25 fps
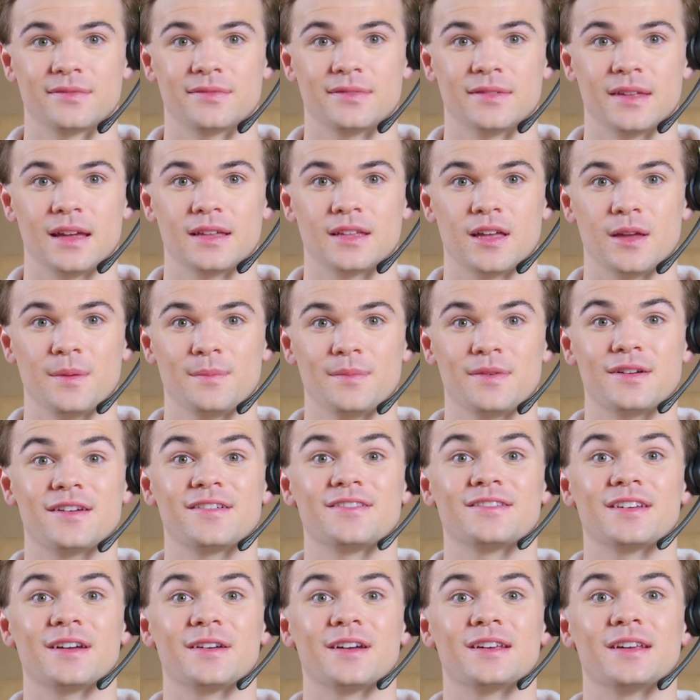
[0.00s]
a company
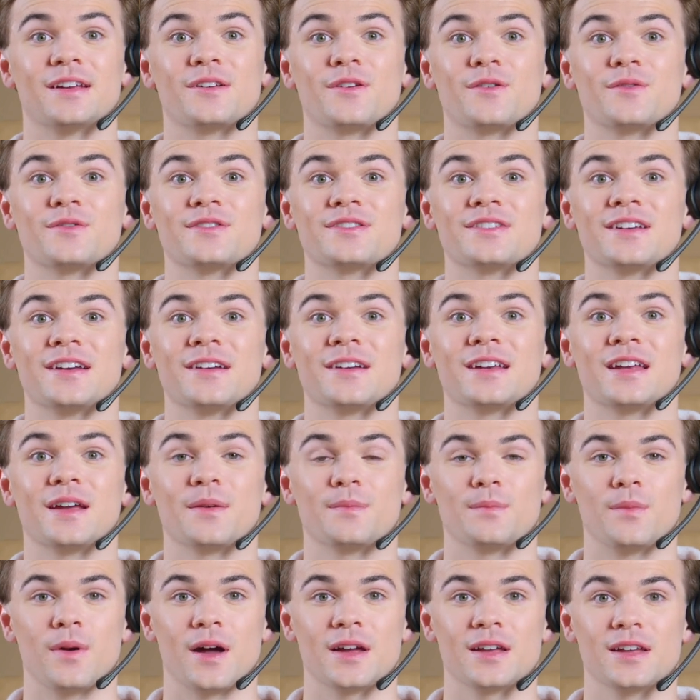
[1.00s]
selling a new
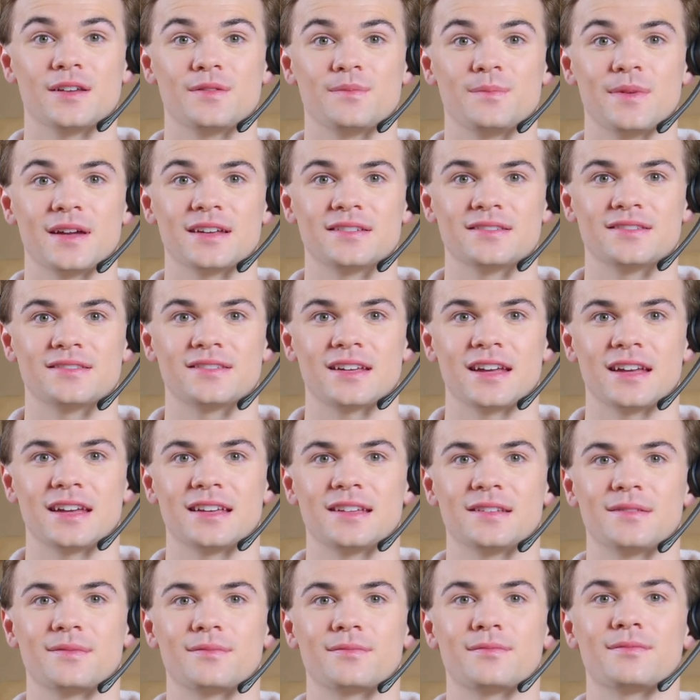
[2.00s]
skincare product might
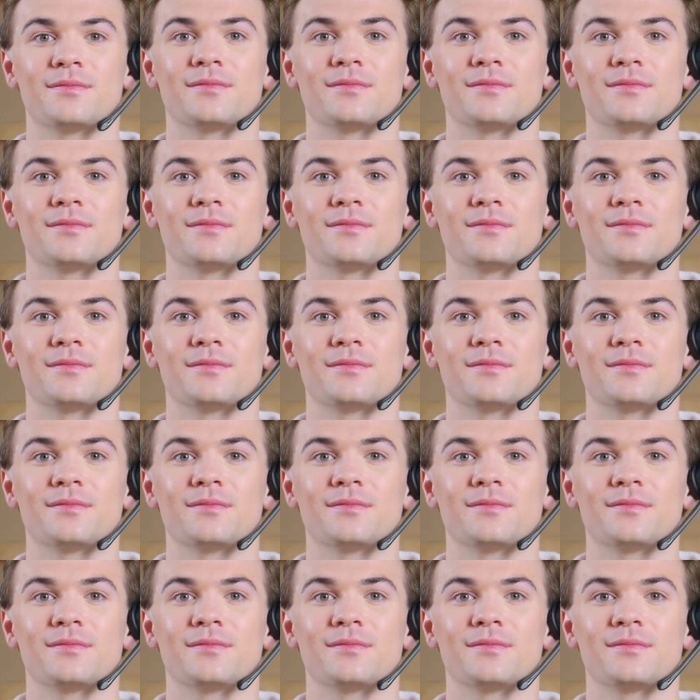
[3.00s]
say,